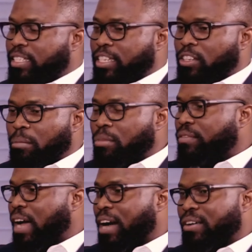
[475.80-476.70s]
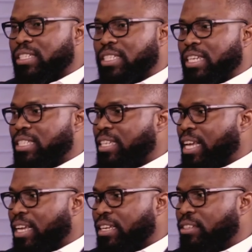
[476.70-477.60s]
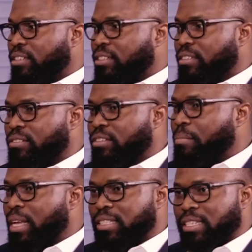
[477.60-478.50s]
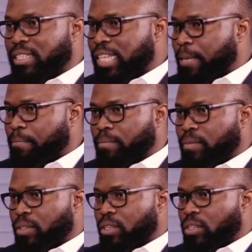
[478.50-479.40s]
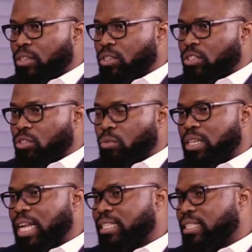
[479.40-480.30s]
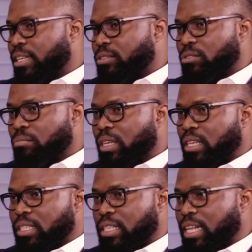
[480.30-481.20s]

the number of hours in a day remains the same. So what that says to me is